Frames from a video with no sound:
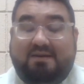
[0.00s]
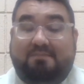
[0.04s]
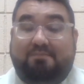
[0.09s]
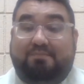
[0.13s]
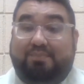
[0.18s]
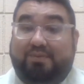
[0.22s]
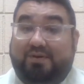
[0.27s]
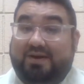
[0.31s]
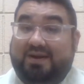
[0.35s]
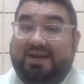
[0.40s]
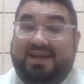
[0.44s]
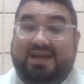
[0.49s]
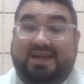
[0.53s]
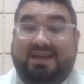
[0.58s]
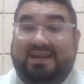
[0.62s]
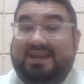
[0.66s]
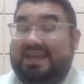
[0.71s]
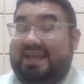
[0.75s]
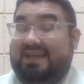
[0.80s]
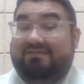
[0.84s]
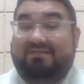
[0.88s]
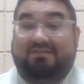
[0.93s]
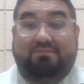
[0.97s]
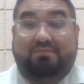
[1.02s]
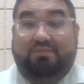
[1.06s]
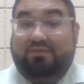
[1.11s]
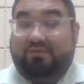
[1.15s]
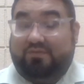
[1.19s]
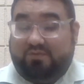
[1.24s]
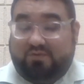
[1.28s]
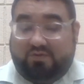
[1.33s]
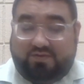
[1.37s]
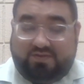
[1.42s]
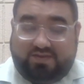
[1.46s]
put in even
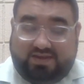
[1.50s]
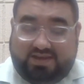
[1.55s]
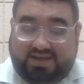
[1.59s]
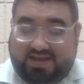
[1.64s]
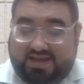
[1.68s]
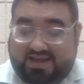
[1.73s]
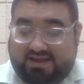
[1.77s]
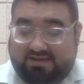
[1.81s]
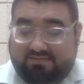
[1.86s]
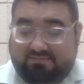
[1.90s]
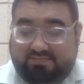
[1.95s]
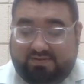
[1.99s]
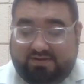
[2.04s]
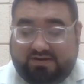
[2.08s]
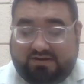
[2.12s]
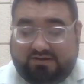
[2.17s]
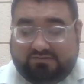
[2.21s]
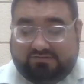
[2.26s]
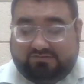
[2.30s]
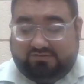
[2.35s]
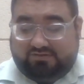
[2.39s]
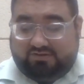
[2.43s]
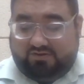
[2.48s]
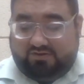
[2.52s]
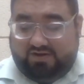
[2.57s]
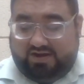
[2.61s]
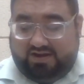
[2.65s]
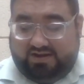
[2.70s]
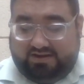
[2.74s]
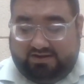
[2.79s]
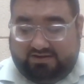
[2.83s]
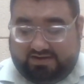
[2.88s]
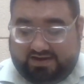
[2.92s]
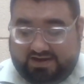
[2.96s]
before the game, but also
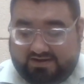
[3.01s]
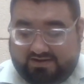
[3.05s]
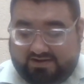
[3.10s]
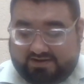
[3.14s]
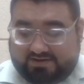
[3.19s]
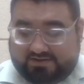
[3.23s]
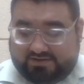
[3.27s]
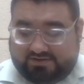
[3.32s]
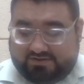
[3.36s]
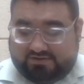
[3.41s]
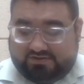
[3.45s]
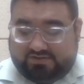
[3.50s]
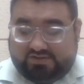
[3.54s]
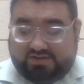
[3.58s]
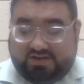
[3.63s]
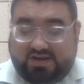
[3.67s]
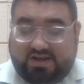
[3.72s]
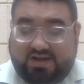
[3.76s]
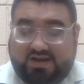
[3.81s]
creating your characters,